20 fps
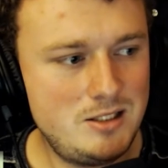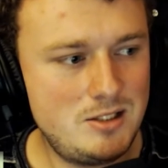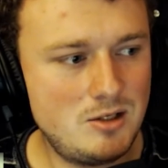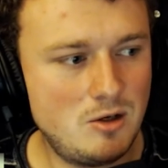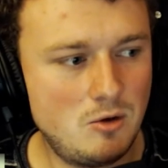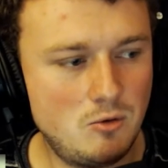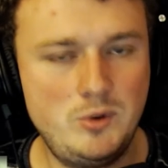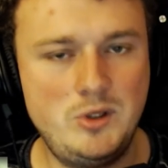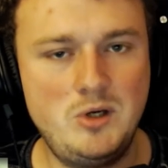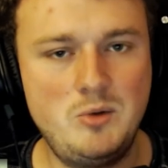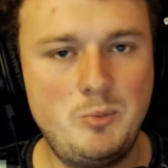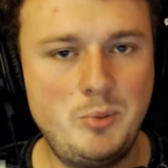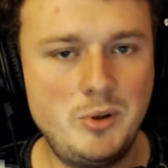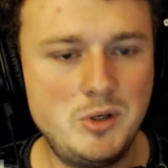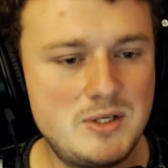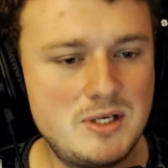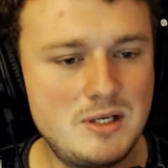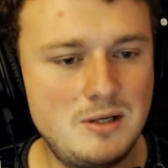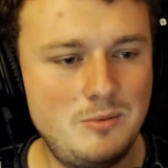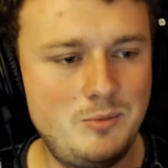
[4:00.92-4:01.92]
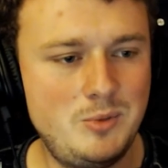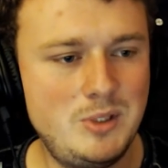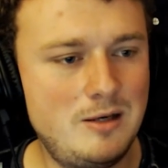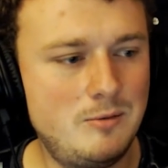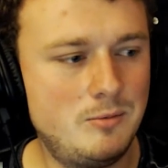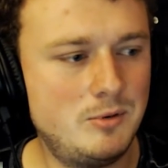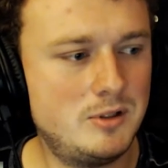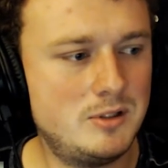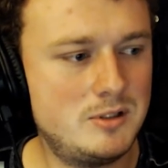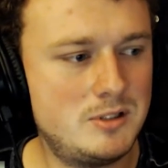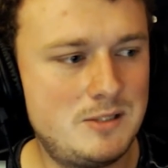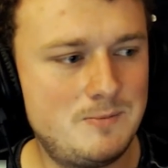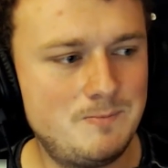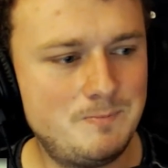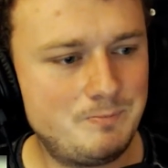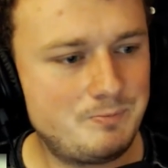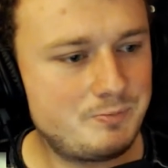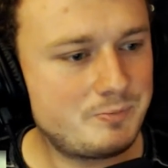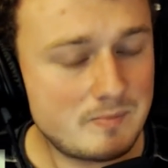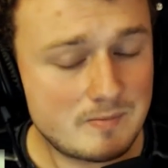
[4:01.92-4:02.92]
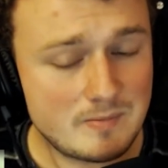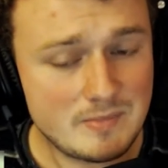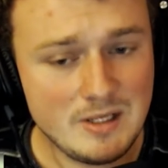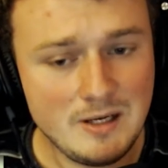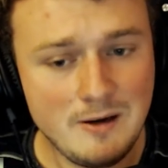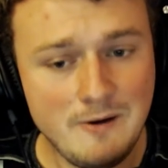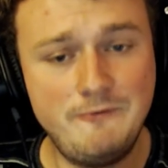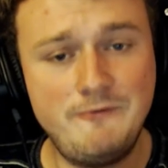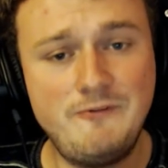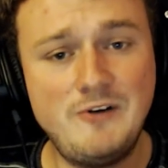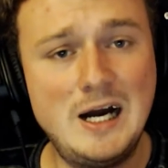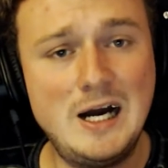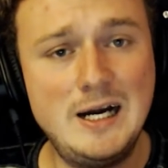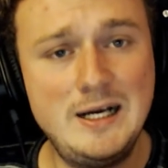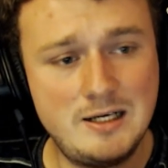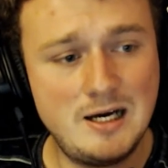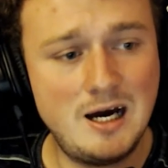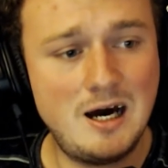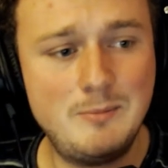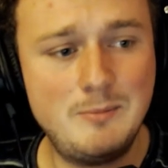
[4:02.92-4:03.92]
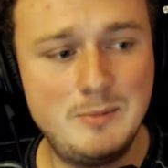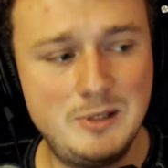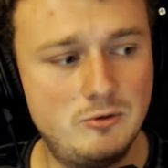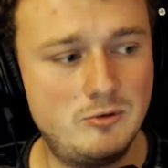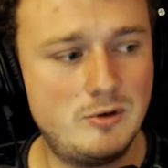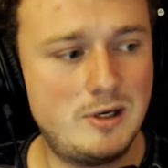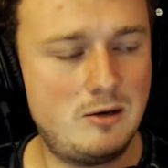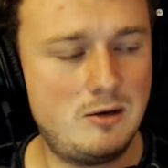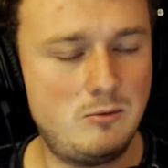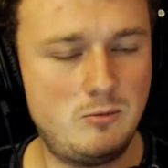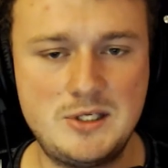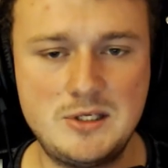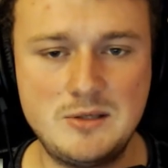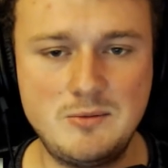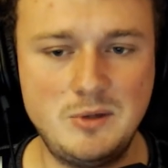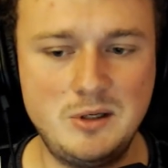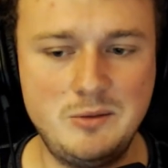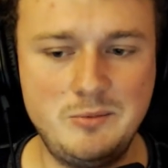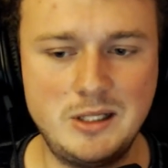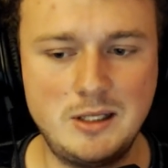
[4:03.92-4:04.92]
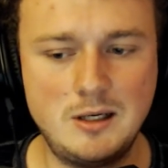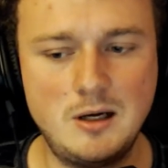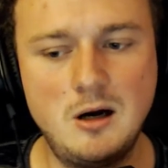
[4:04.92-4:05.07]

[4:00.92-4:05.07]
a real person to be able to find common ground with someone and be like,